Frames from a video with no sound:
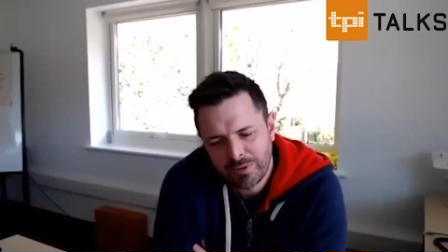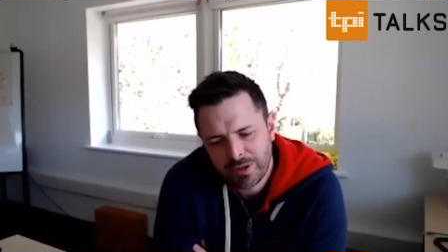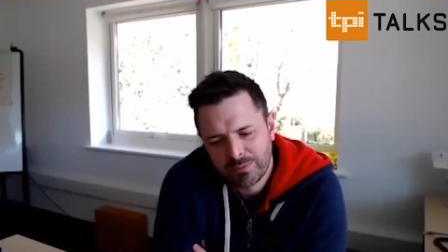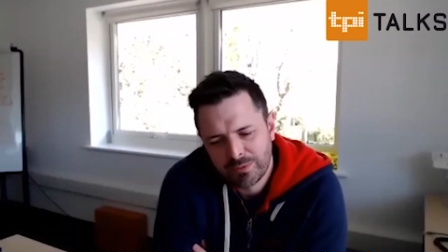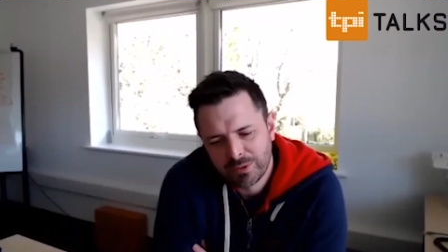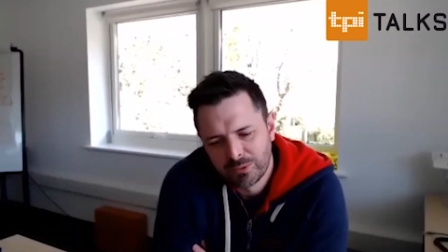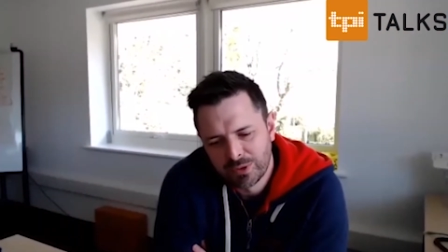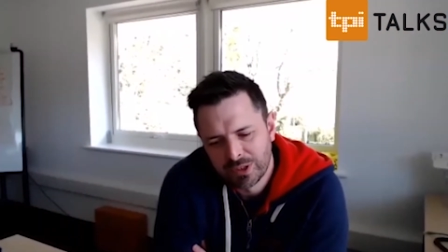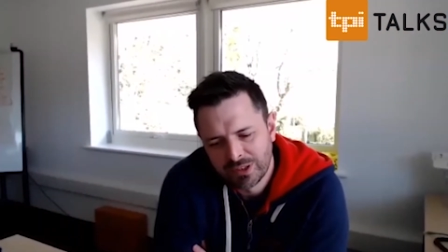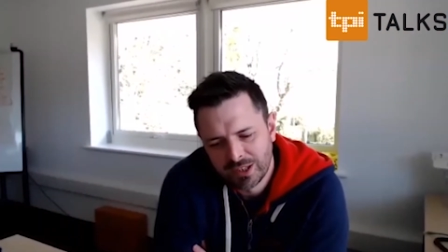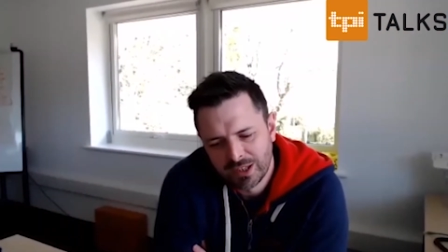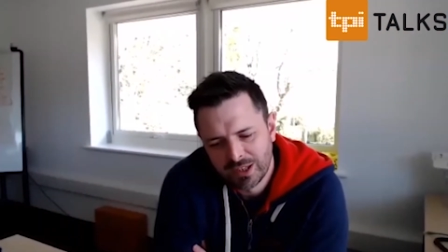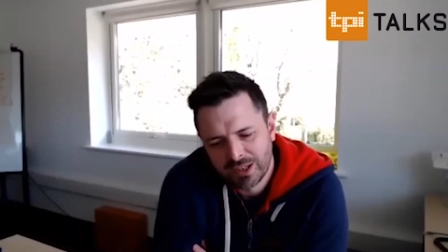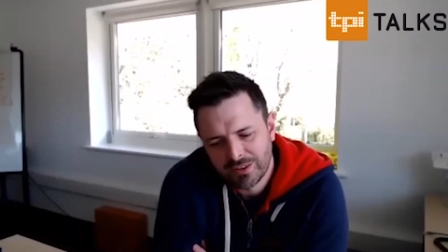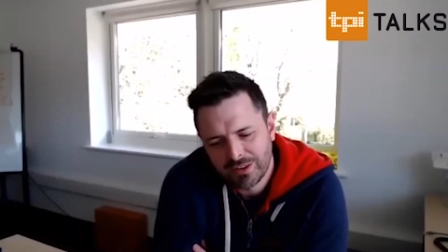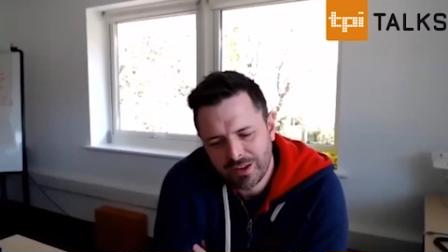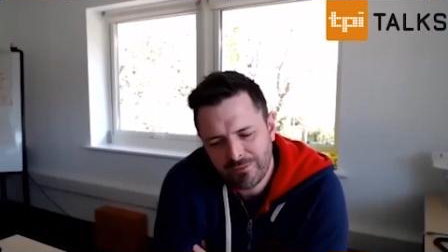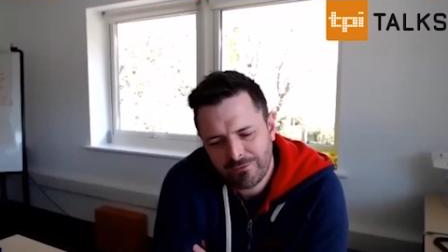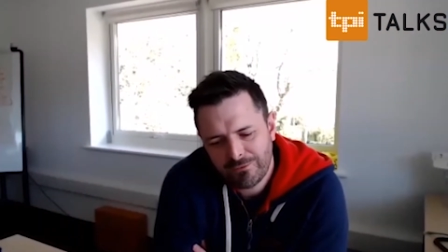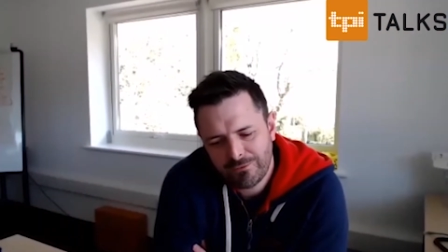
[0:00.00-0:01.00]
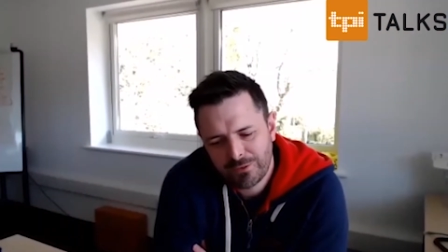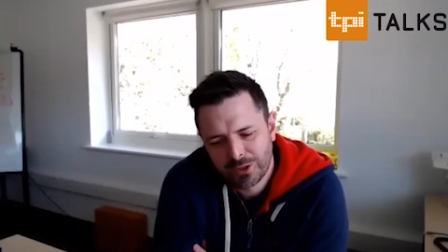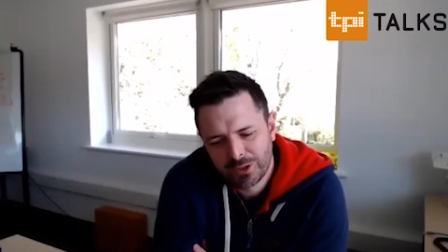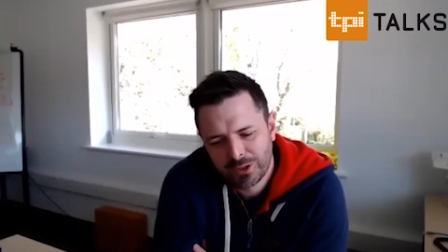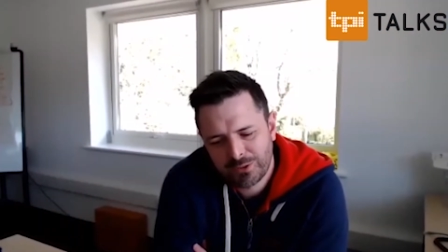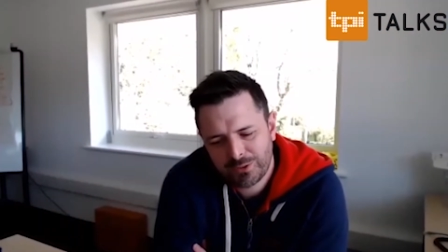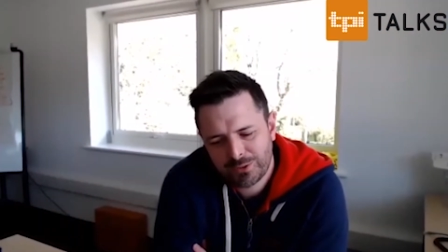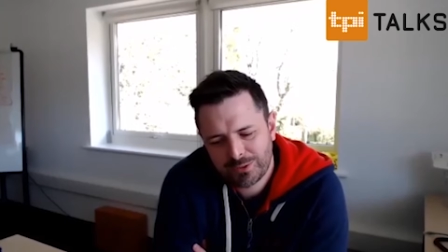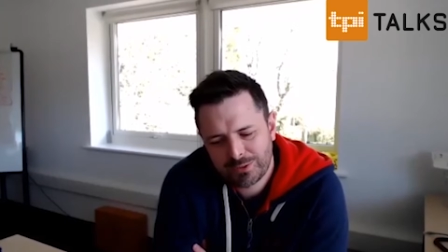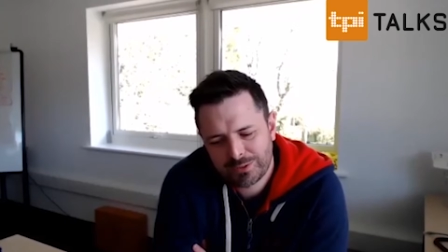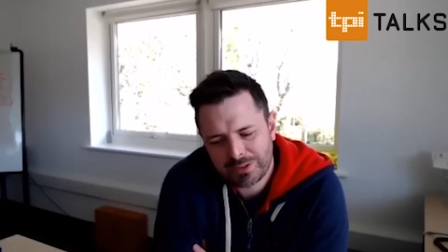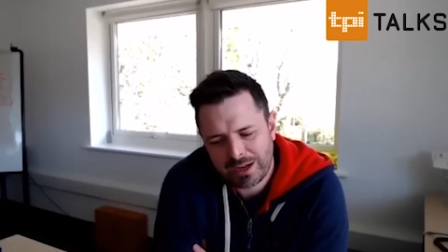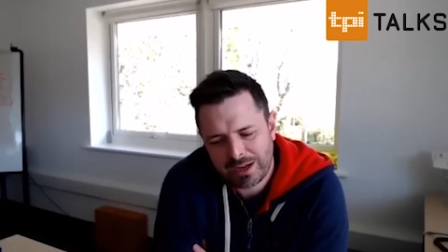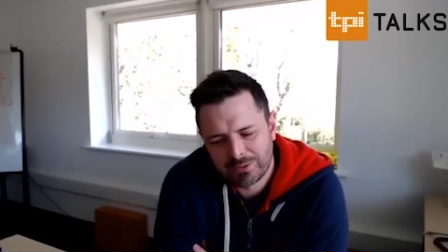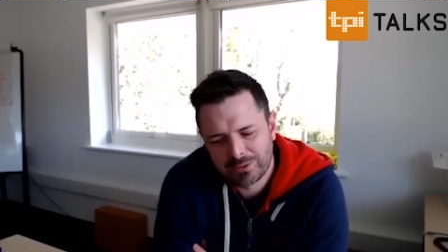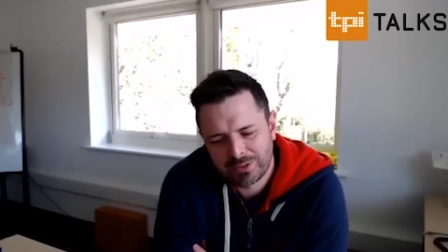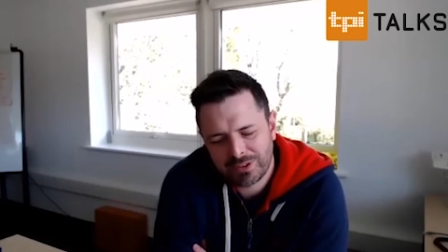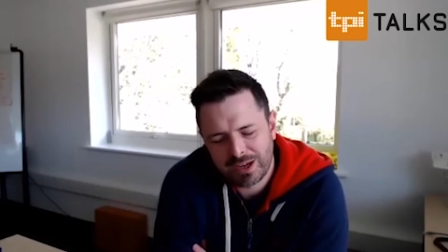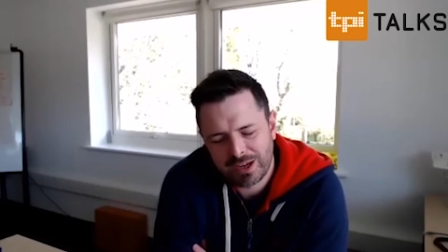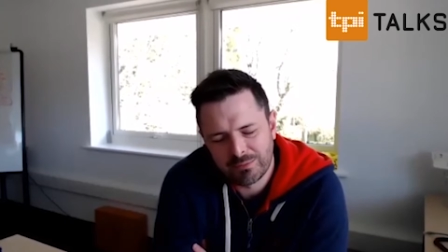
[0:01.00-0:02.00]
people when their first
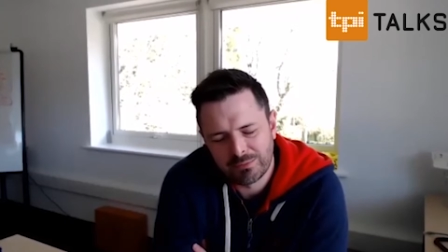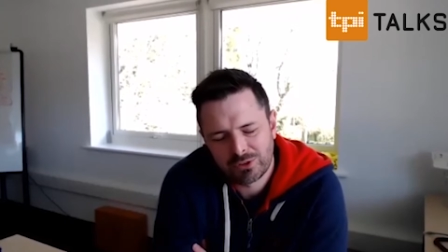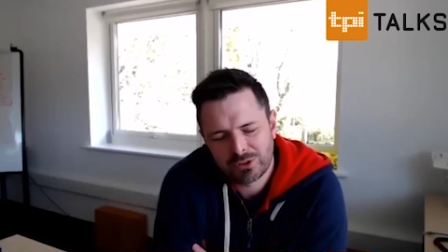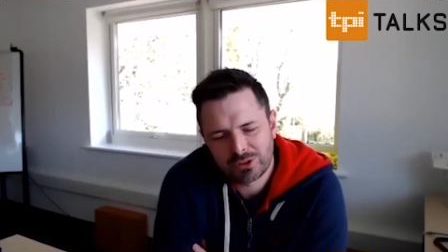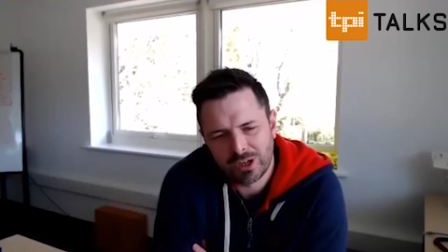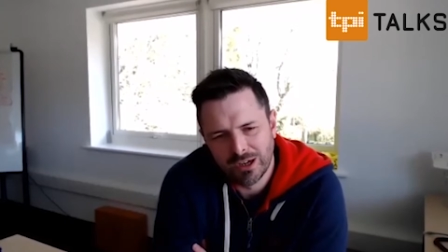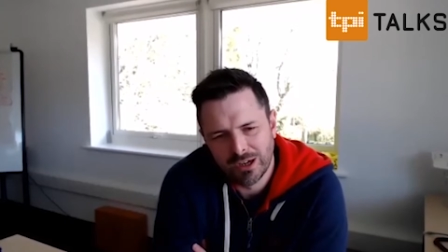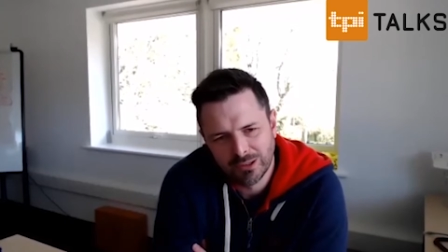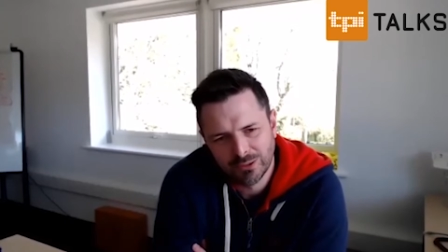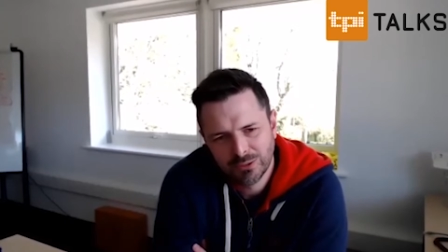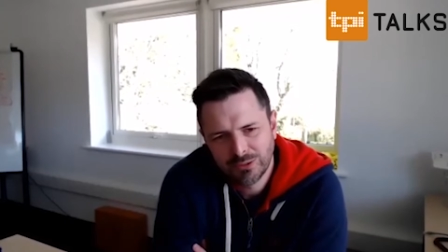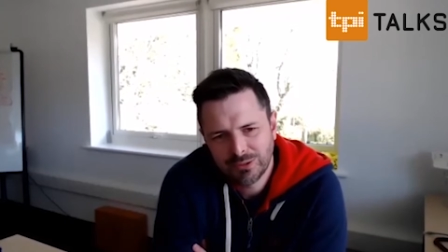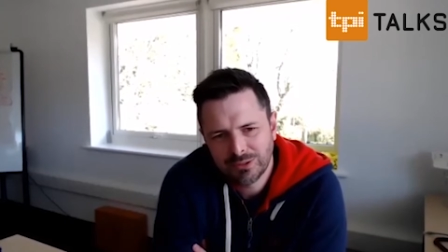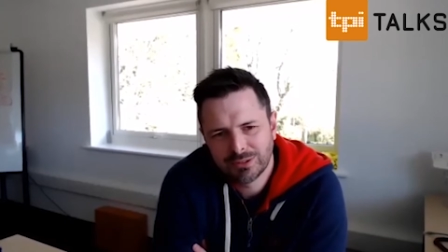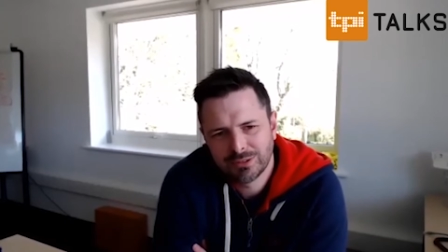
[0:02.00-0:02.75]
soundscape show